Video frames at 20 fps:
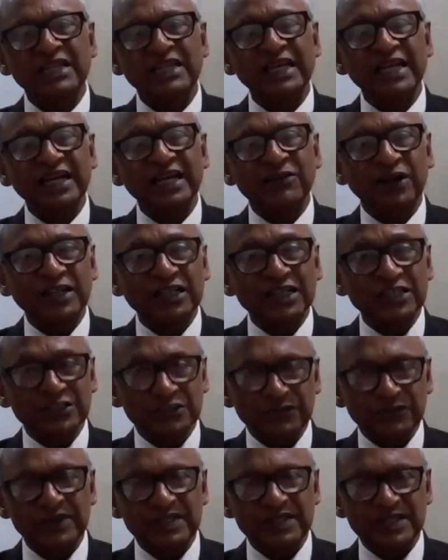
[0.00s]
naturally take
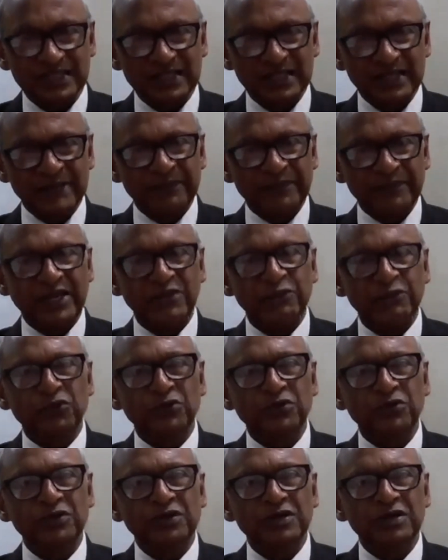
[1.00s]
advantage of this
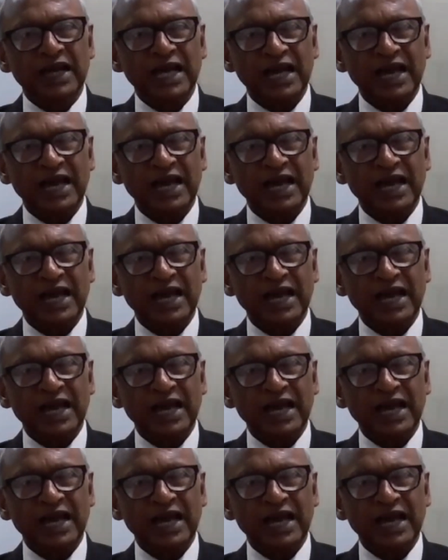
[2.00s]
and would